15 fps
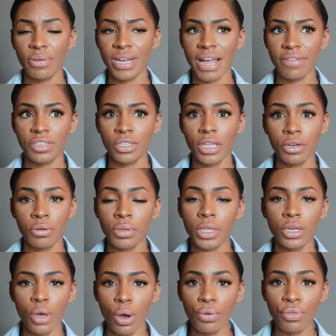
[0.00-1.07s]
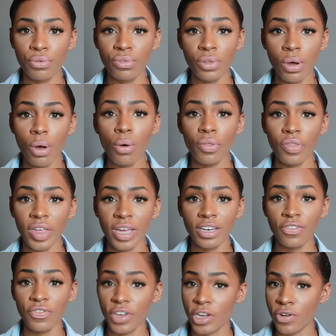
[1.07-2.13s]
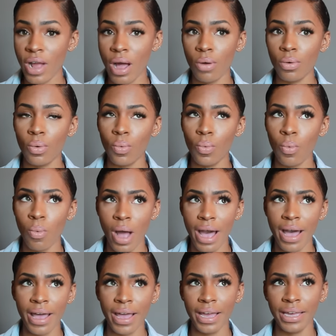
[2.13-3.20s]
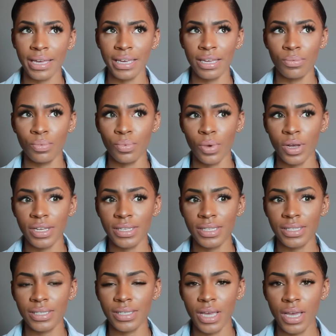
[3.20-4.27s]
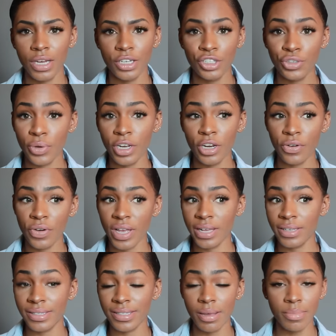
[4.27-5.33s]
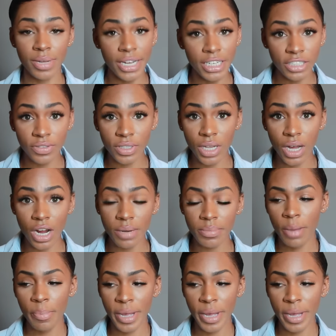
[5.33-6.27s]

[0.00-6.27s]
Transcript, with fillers: they would have to literally go through the whole thing to figure out why it was triggering some kind of alarm.